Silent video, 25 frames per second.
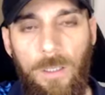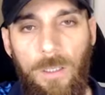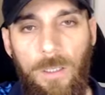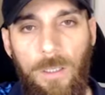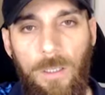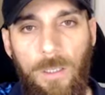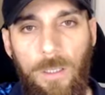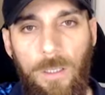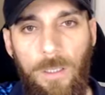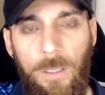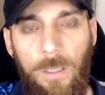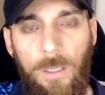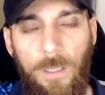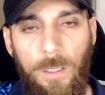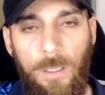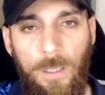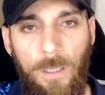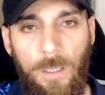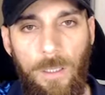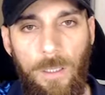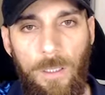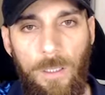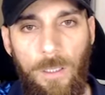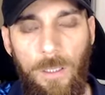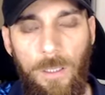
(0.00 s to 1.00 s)

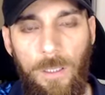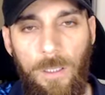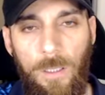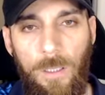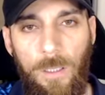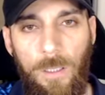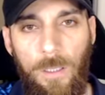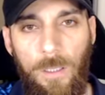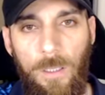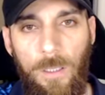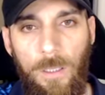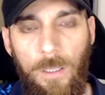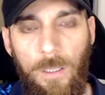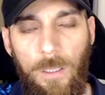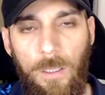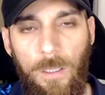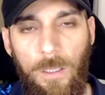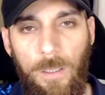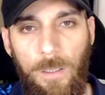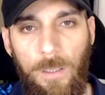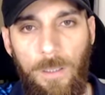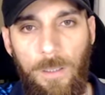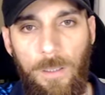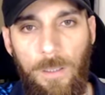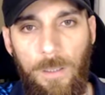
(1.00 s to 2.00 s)

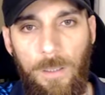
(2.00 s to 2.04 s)
(silence)